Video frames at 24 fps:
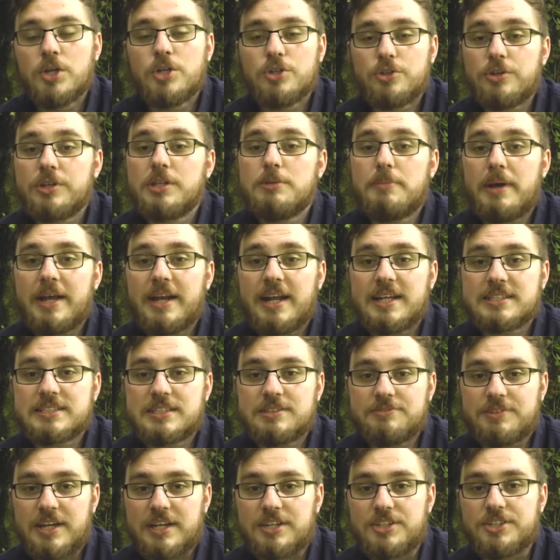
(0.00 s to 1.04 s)
During the main
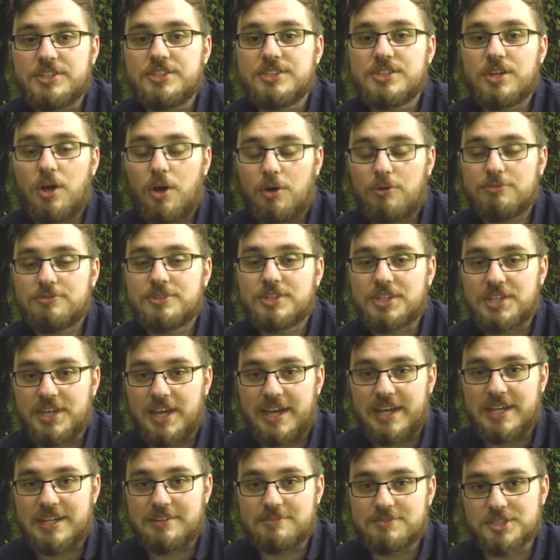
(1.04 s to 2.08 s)
excavations of the
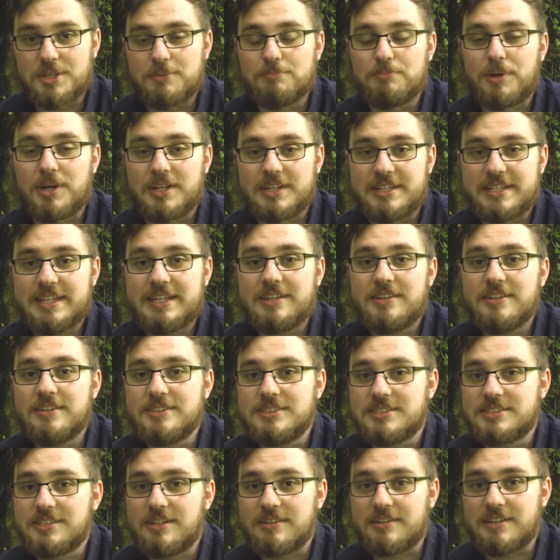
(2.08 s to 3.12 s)
cave done by Neil
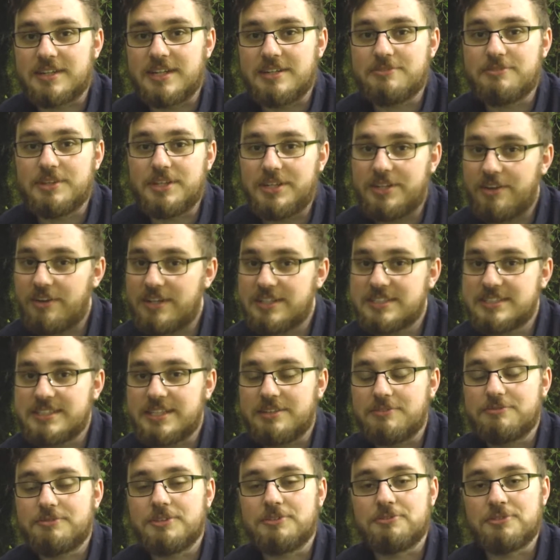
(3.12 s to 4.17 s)
and Sutcliffe in
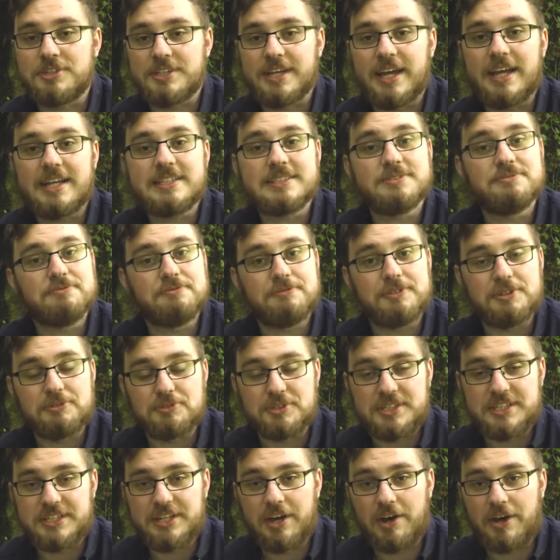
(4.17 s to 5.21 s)

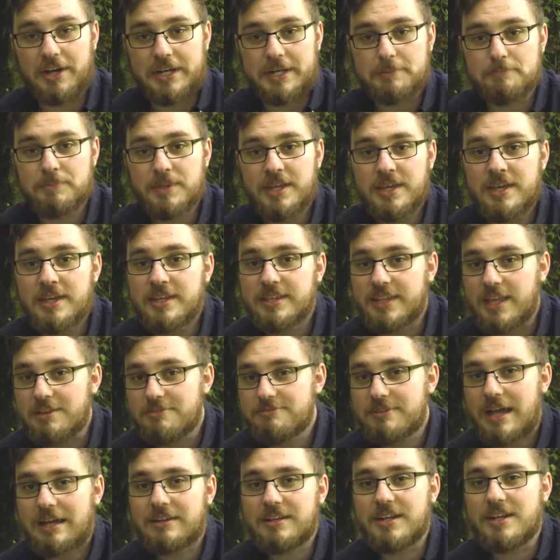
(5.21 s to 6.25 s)
1958-59, they
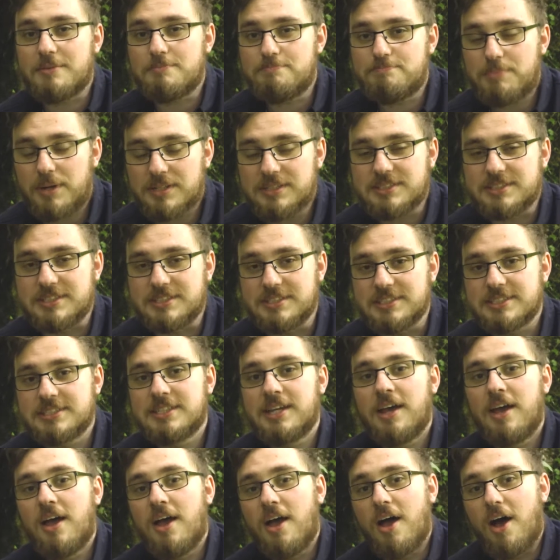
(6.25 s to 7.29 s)
found an abundance
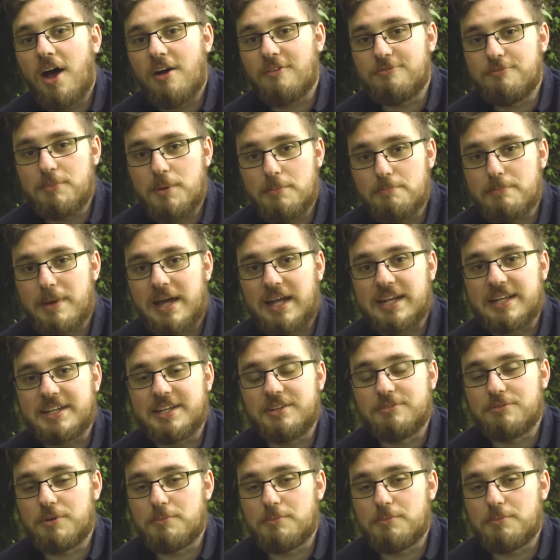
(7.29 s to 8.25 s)
of mammalian